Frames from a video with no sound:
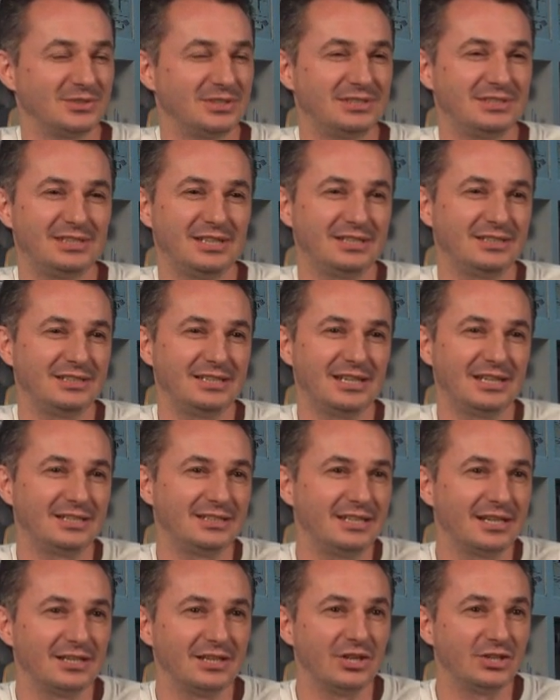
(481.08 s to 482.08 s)

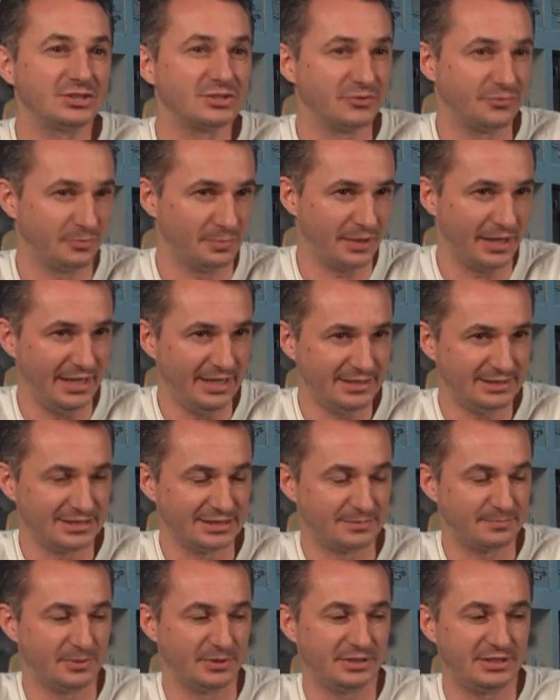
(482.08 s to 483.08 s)
there are lots of places,
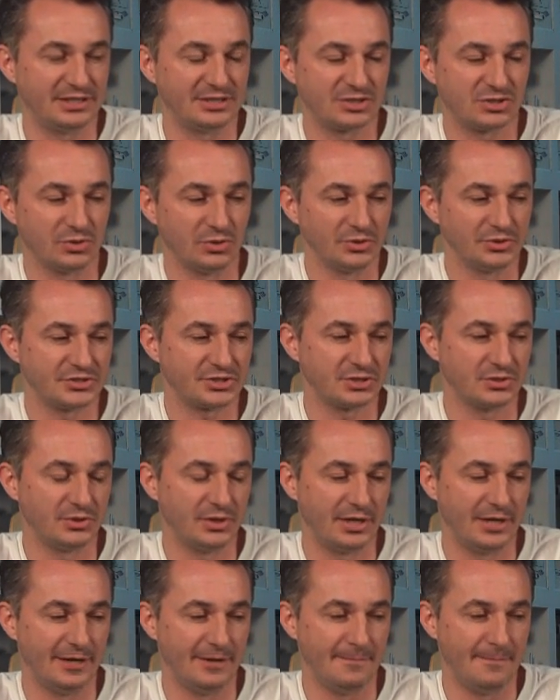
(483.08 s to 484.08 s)
but there's also,
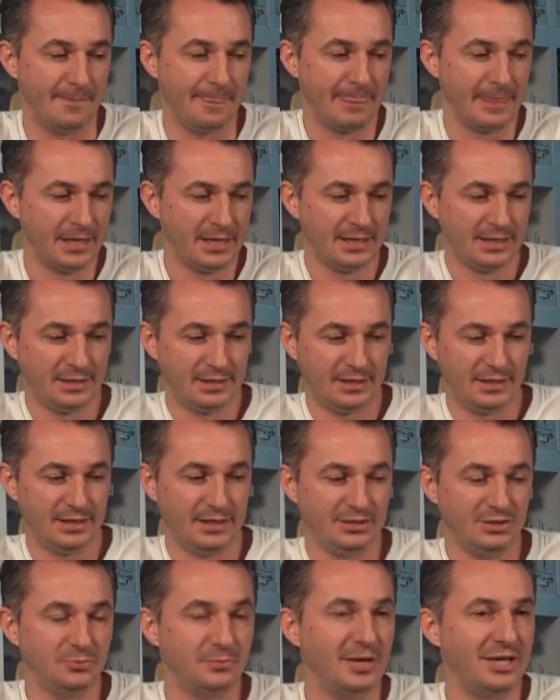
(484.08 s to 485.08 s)

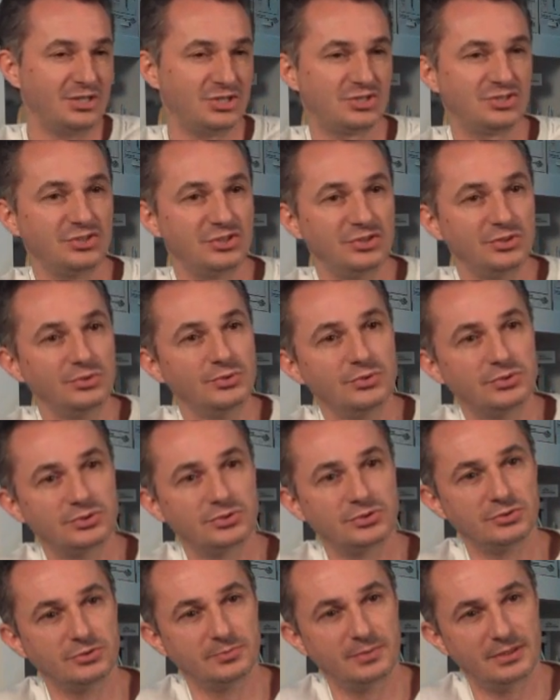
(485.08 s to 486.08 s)
you mentioned
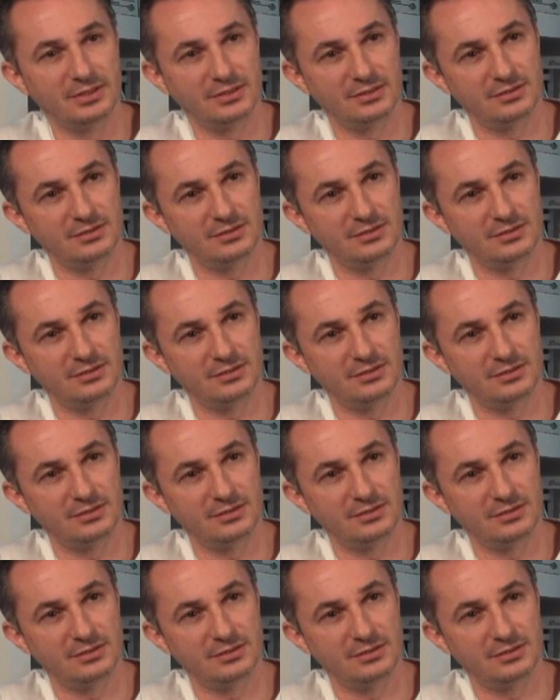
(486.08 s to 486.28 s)
YouTube, and